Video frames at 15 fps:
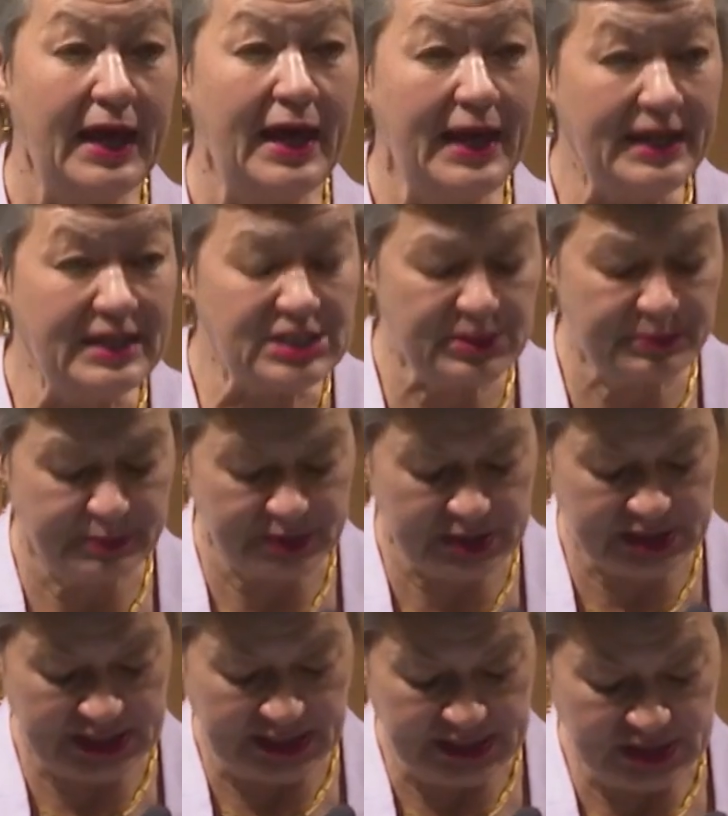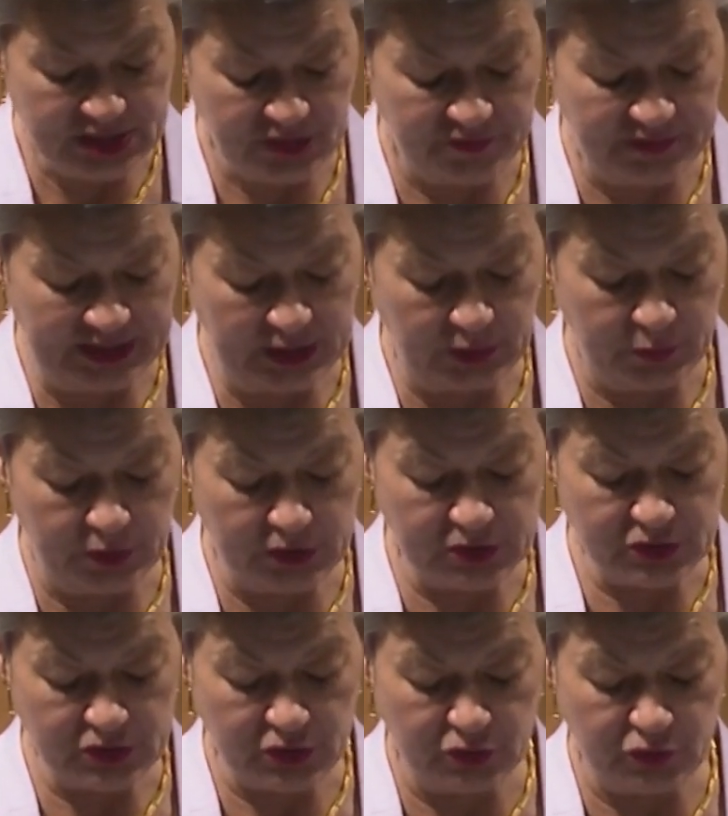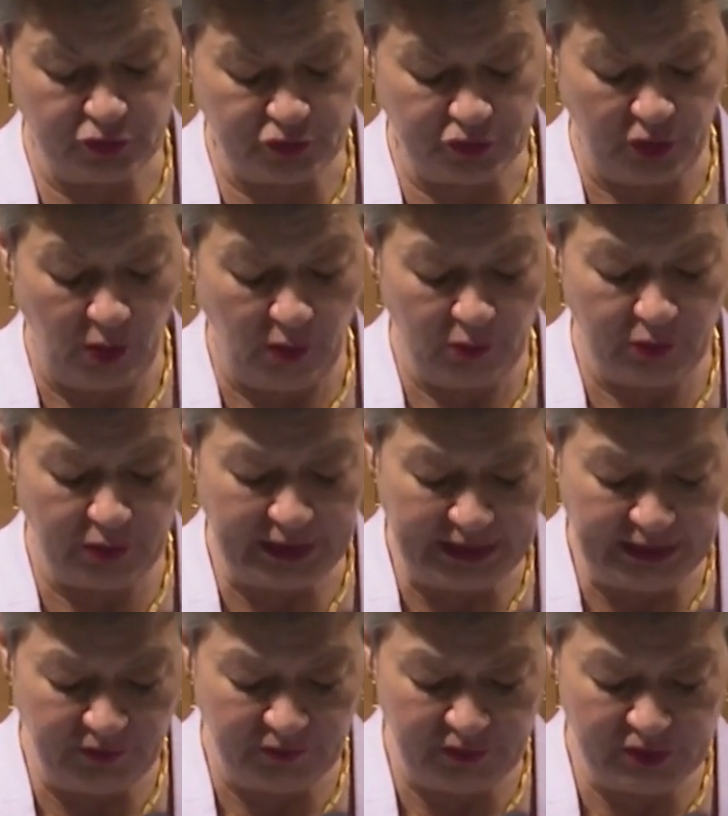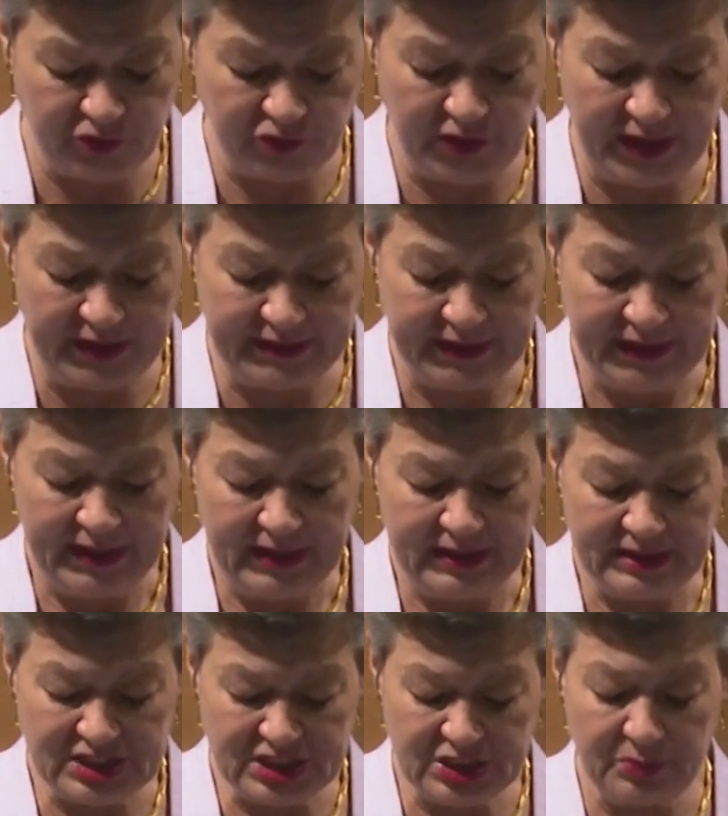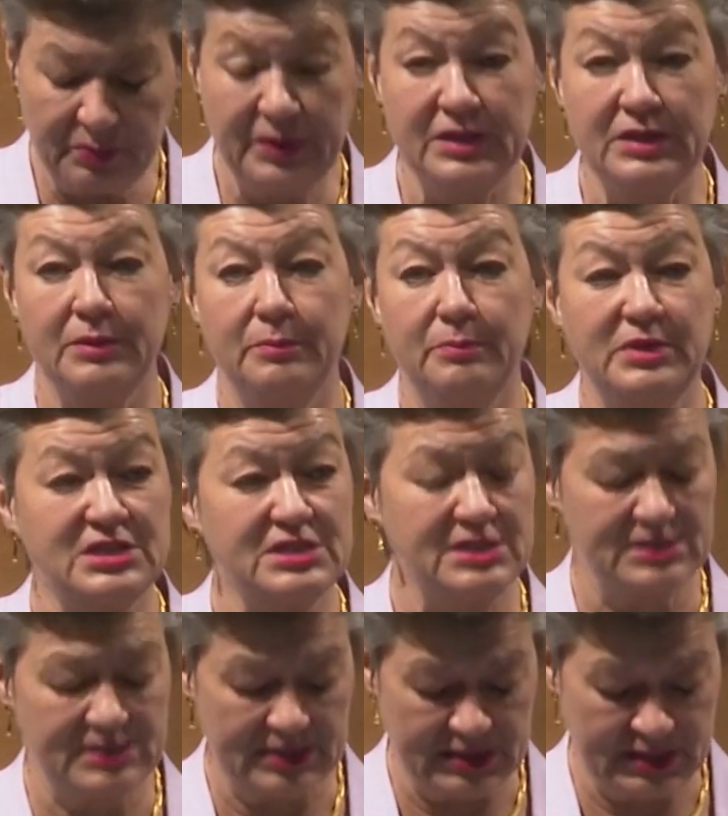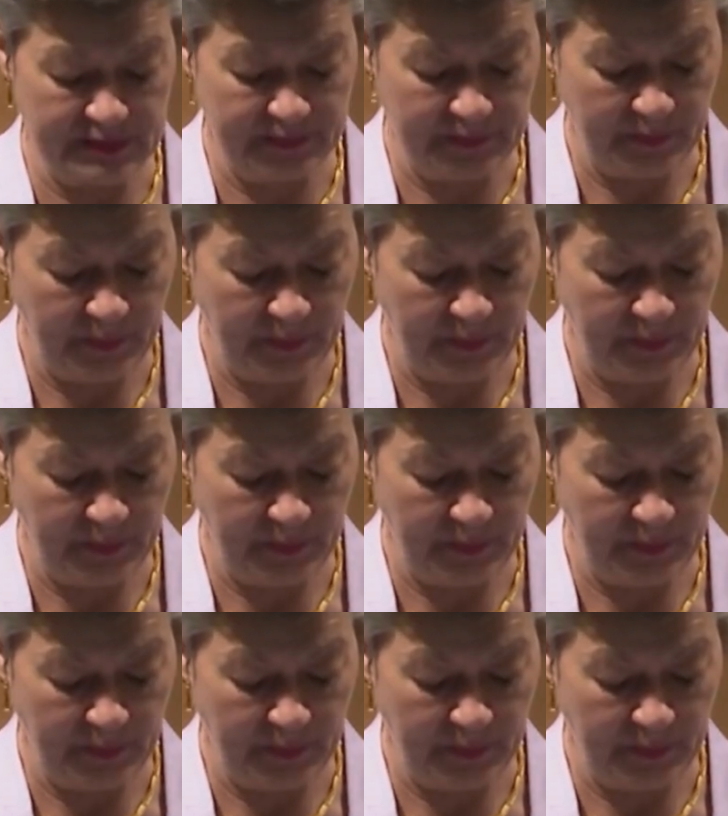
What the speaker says: 80% of networks control or infiltrate legitimate businesses.